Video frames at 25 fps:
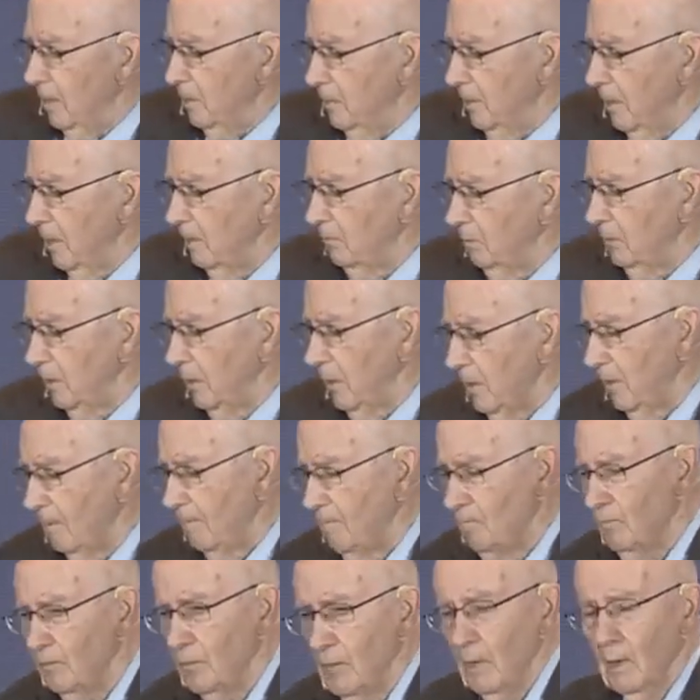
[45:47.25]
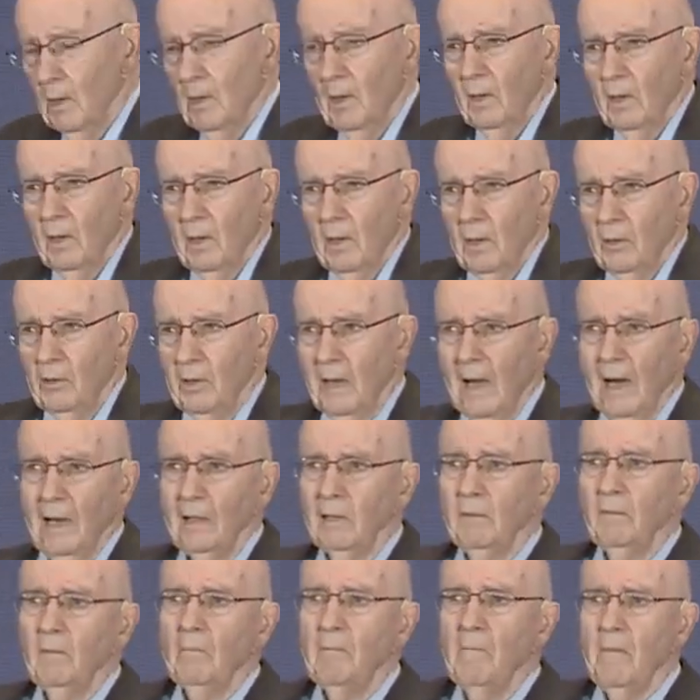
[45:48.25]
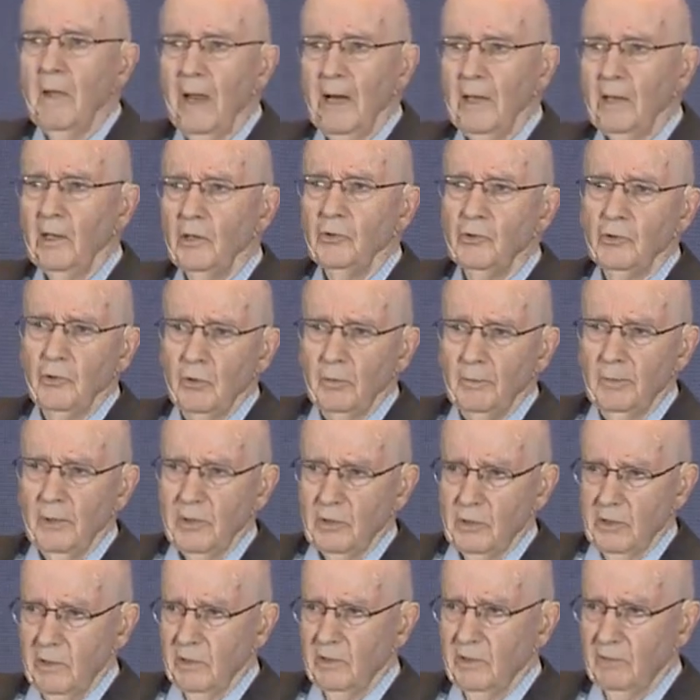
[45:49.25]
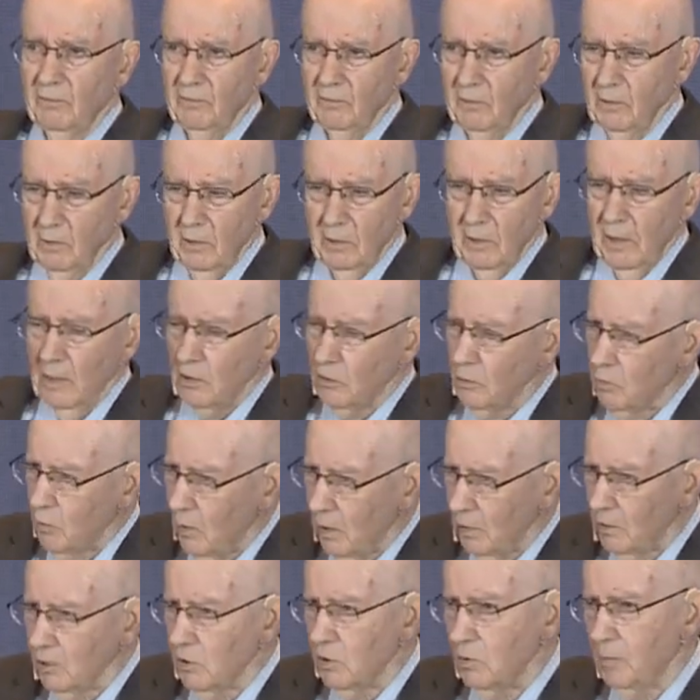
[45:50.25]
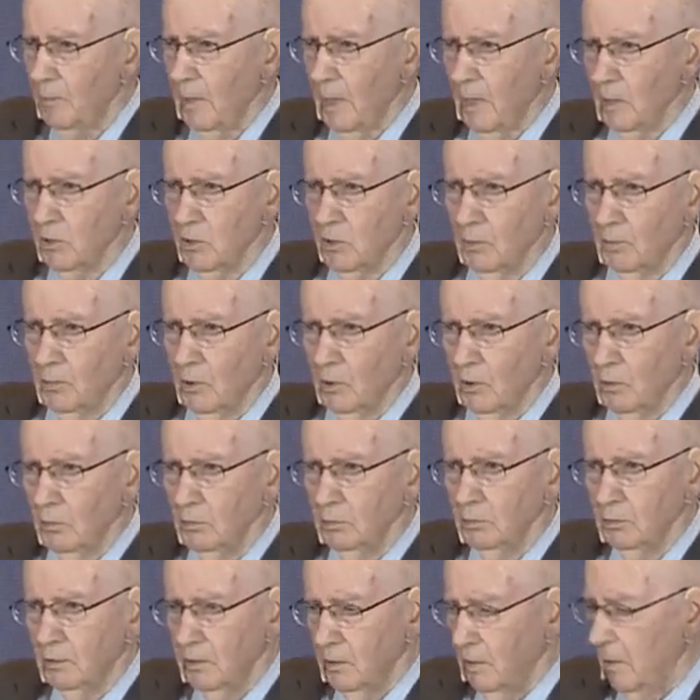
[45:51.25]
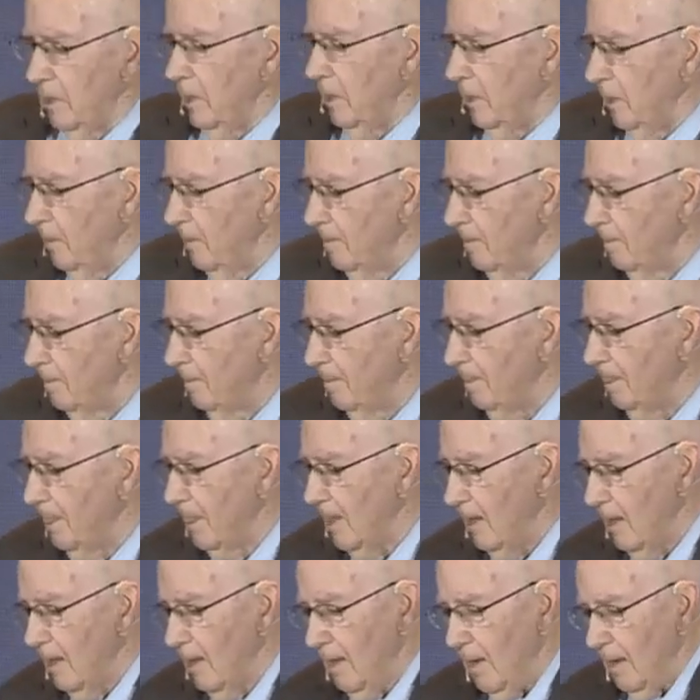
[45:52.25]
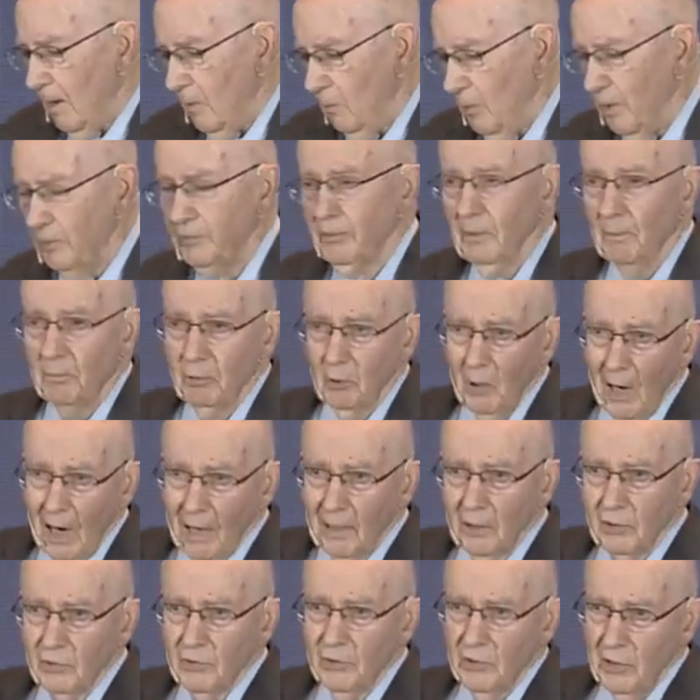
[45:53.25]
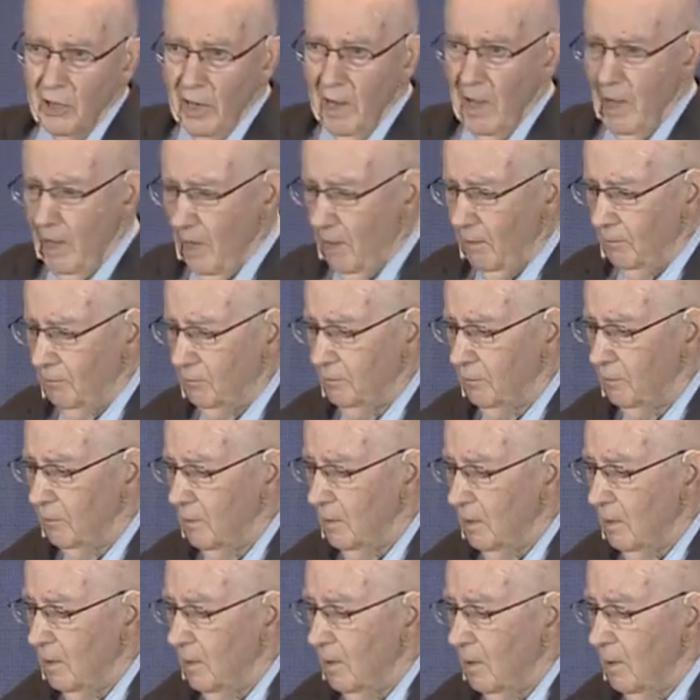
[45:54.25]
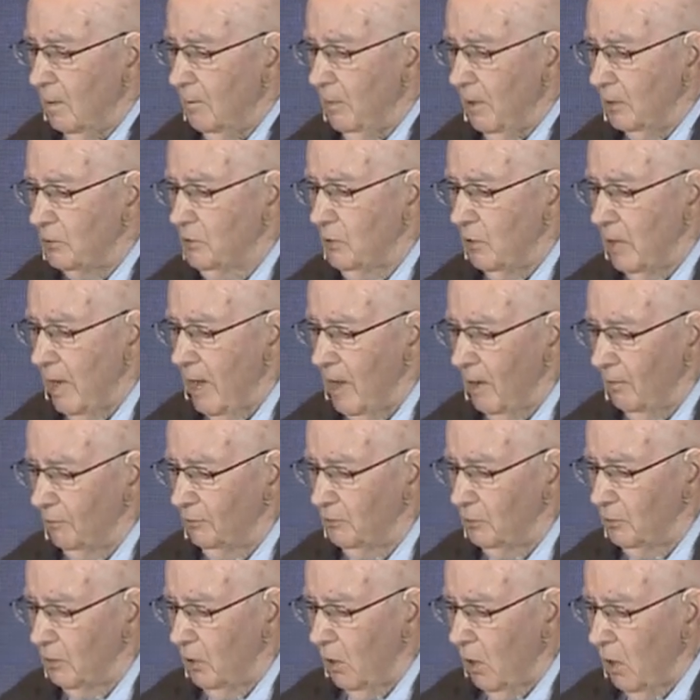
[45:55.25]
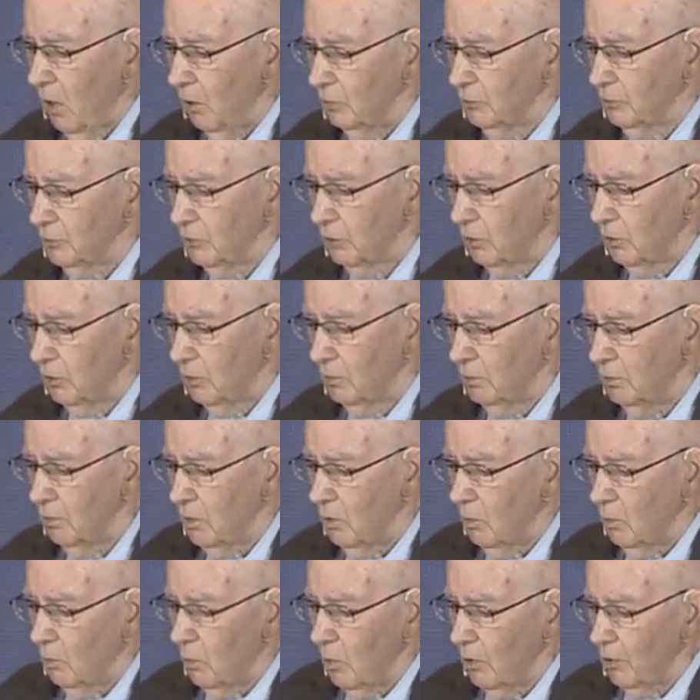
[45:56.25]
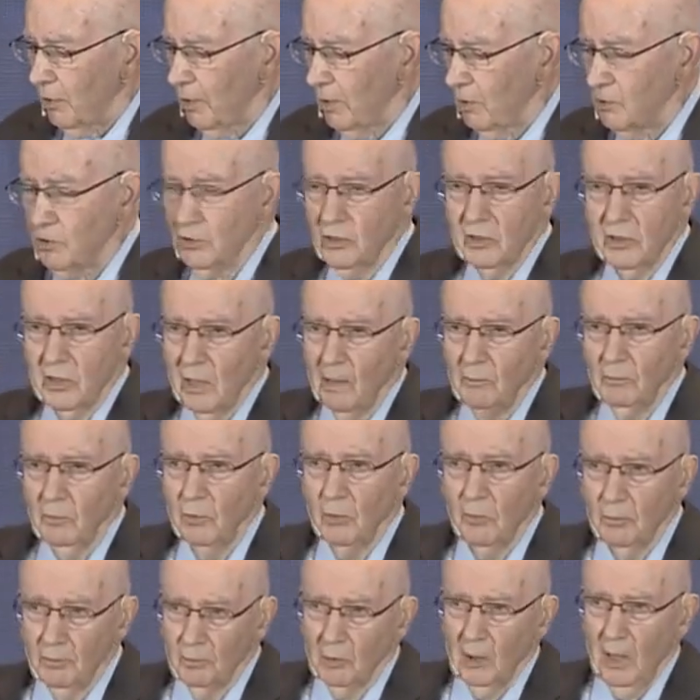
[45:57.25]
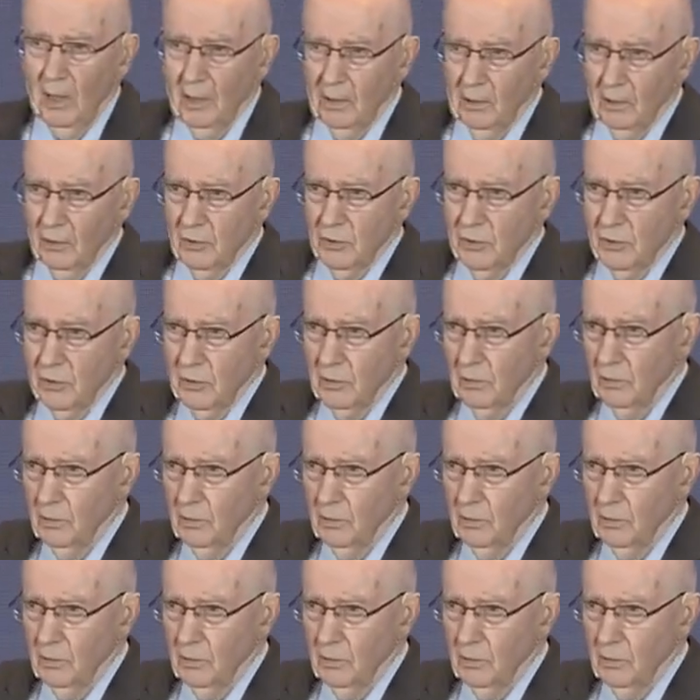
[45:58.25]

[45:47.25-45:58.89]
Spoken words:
Namely, you got to manage your business as well as possible today with the products you have. But you have to also work on some new products.